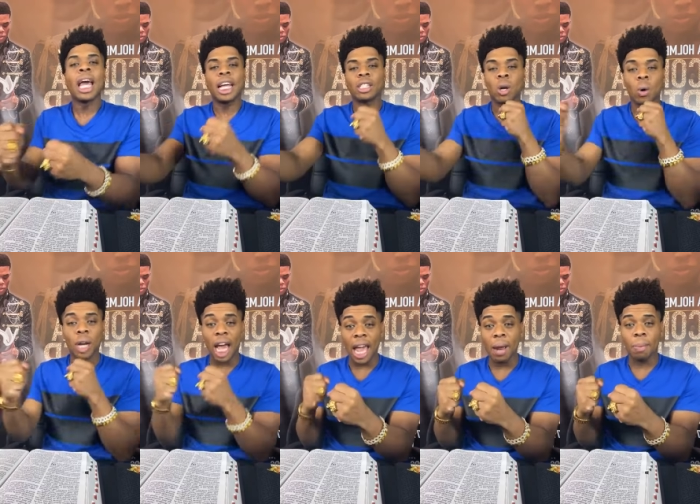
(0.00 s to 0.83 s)
and
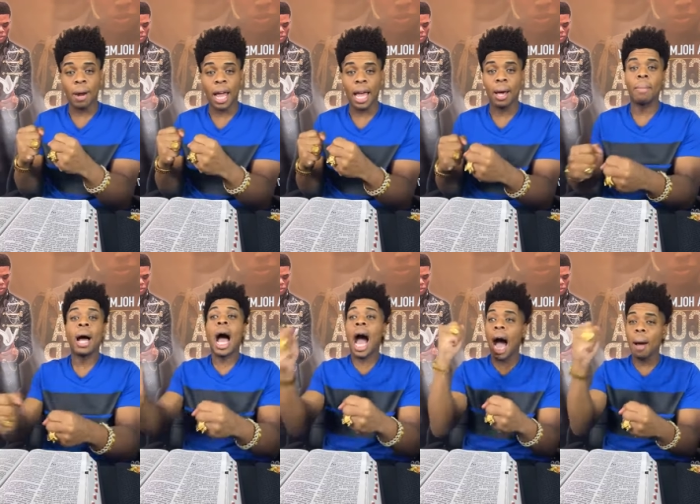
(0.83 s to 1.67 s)
told Abraham,
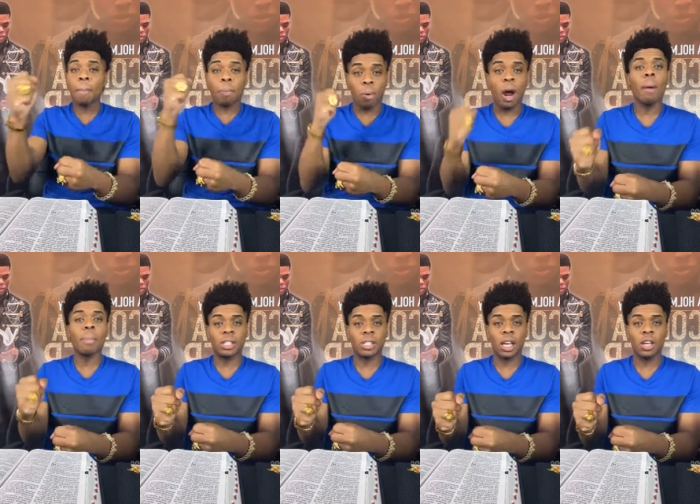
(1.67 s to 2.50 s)
I'm
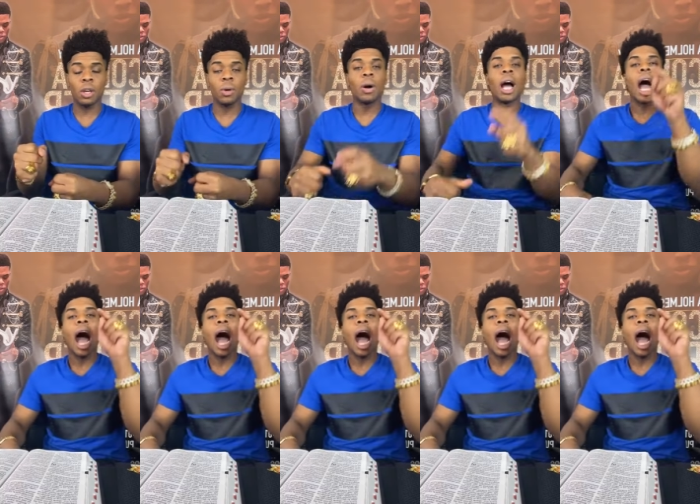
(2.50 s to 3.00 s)
promising you,